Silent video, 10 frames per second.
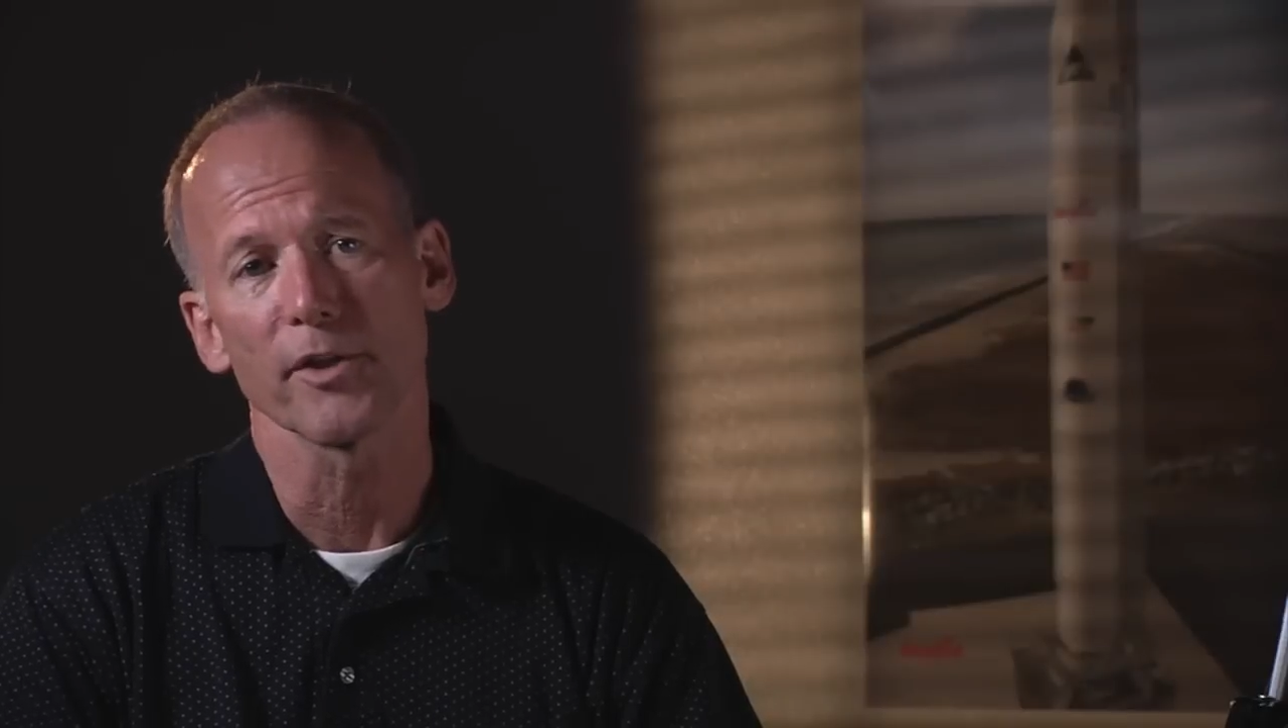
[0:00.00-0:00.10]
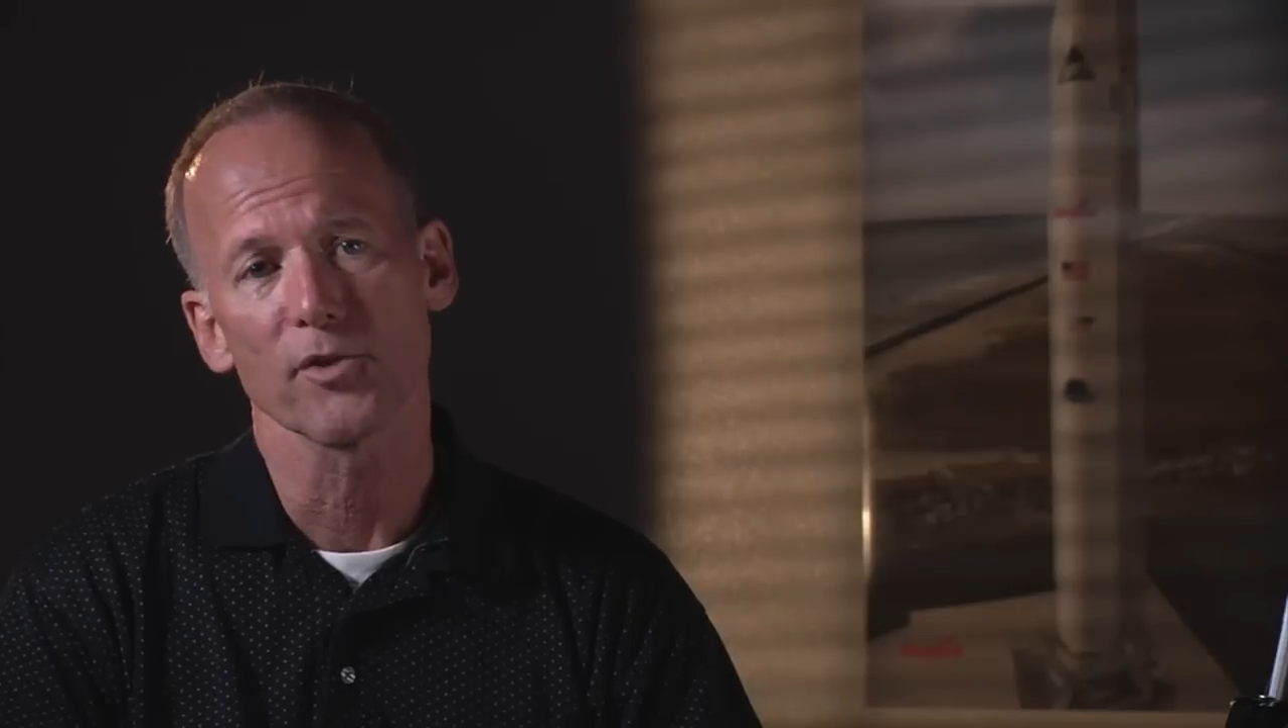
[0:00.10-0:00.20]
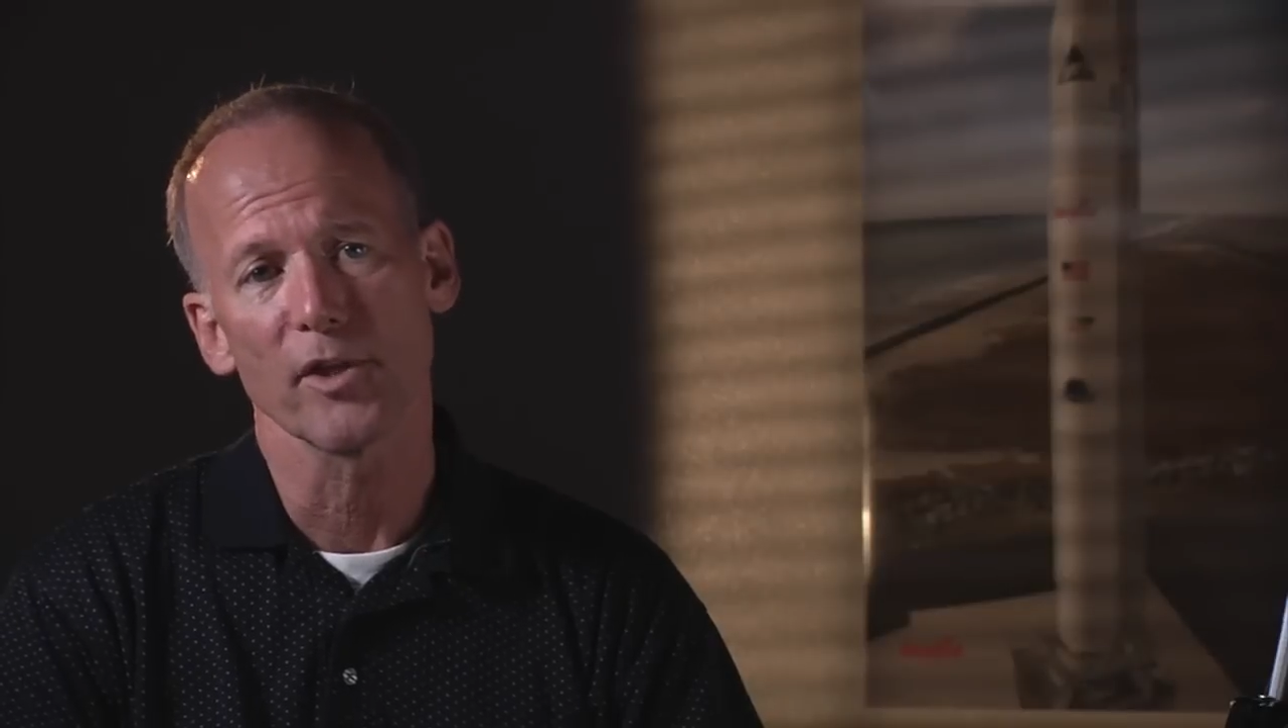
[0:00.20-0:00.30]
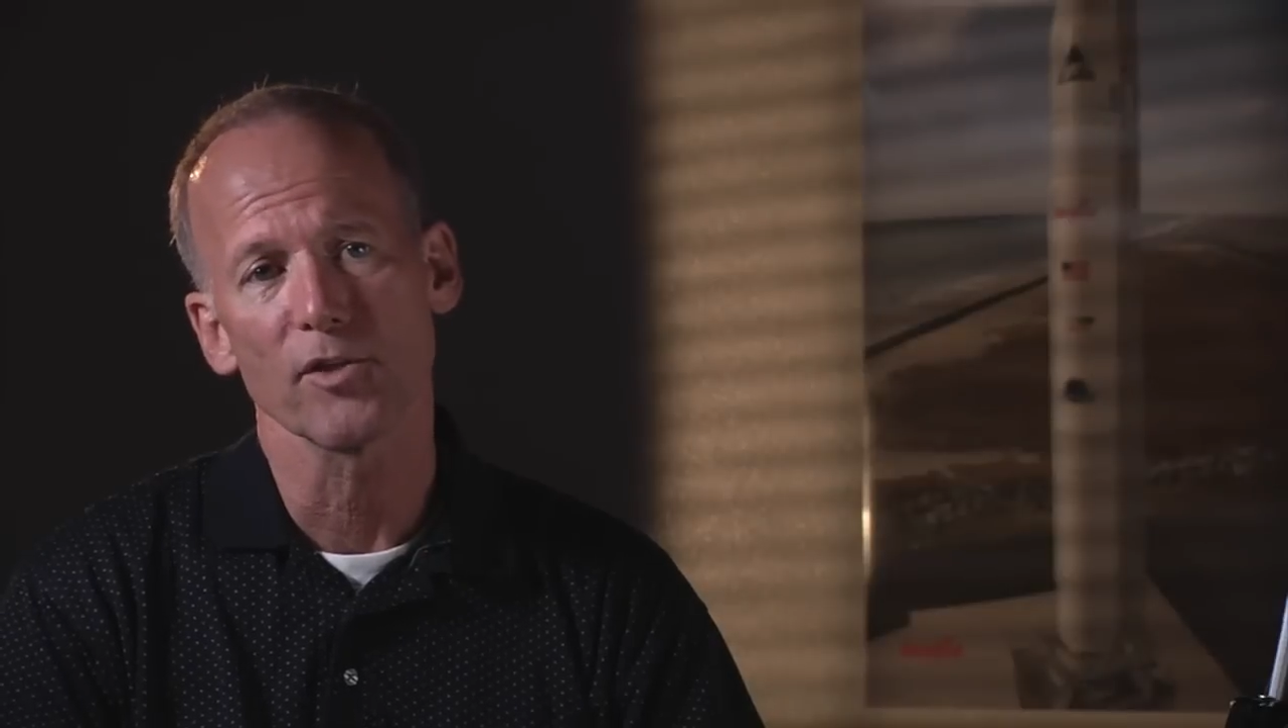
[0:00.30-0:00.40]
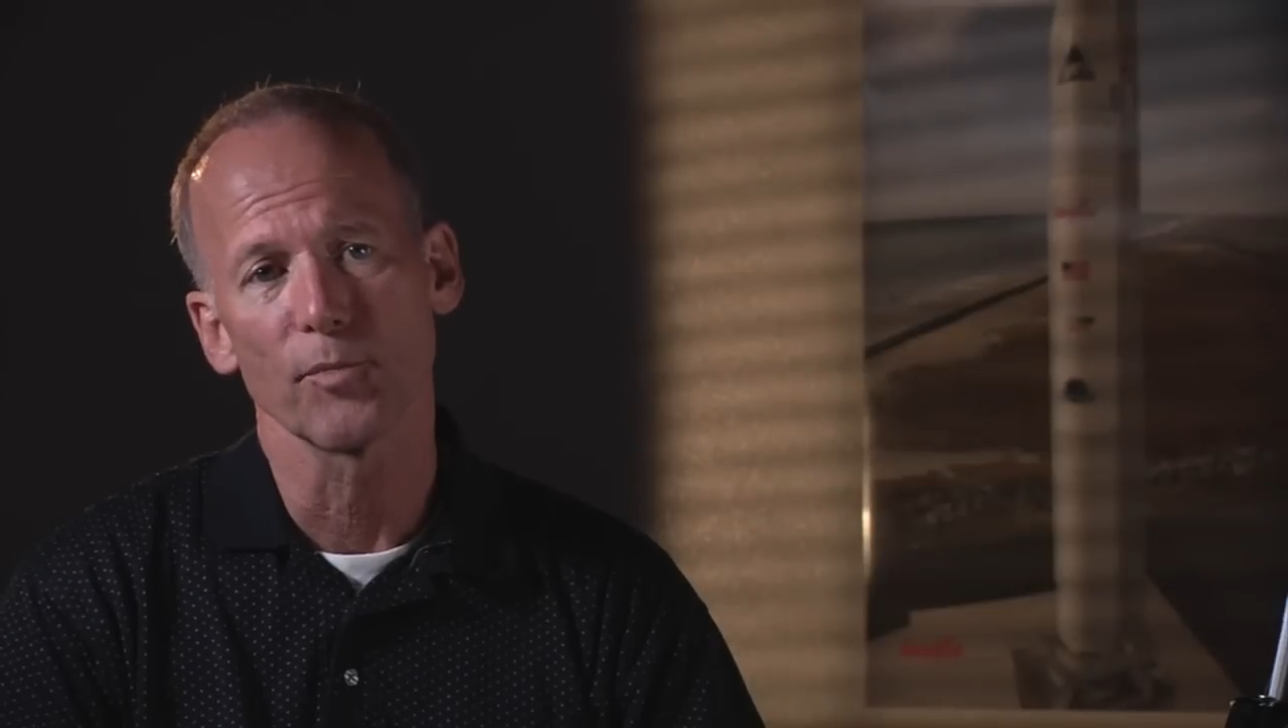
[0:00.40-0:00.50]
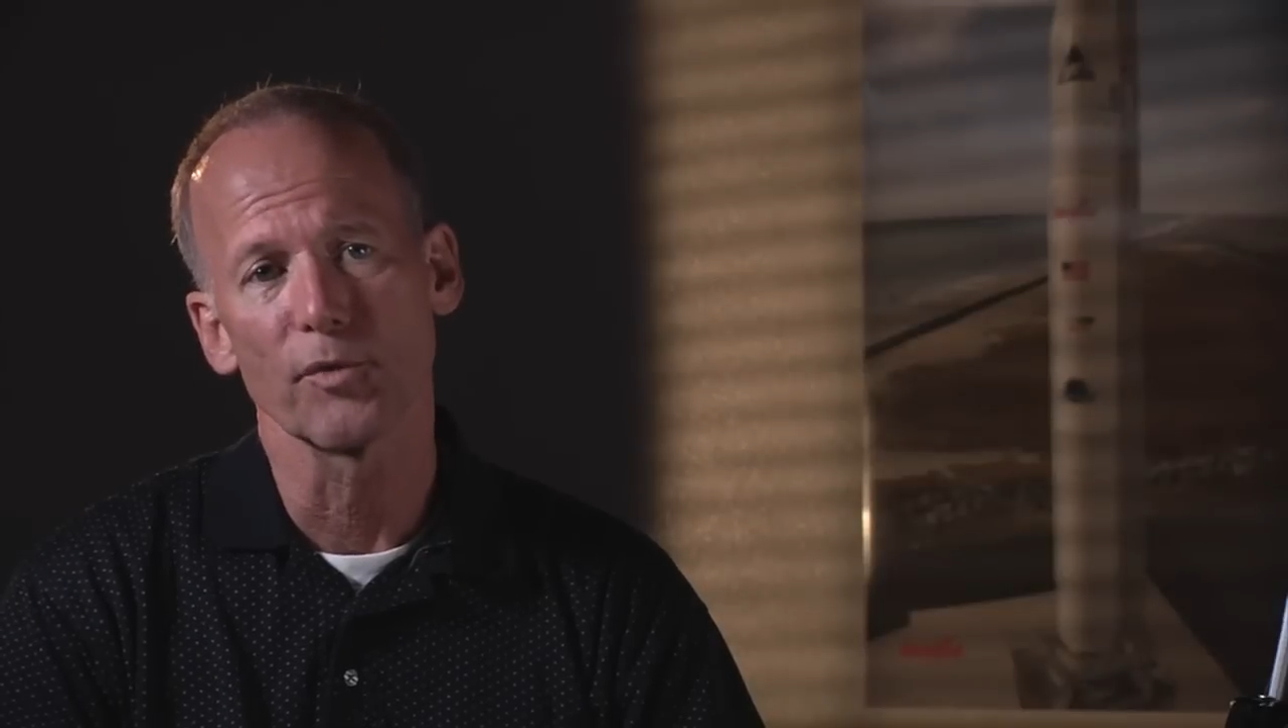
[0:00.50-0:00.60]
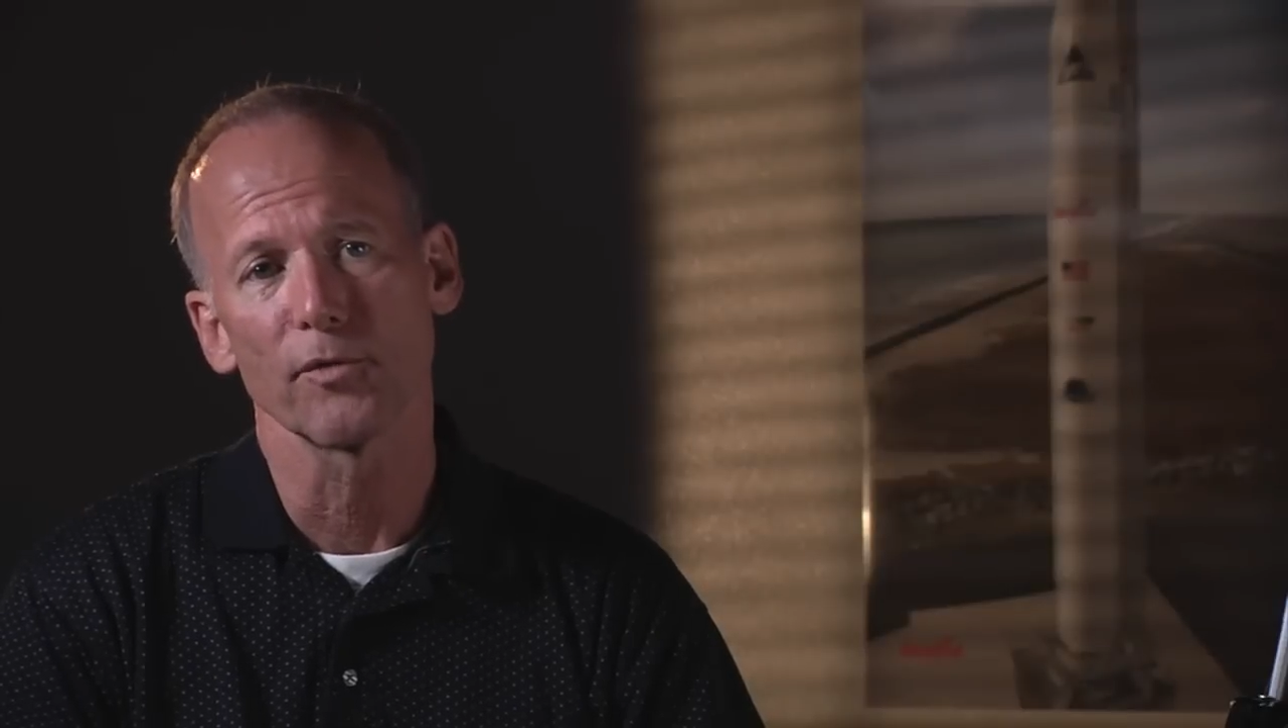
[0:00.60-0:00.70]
accessible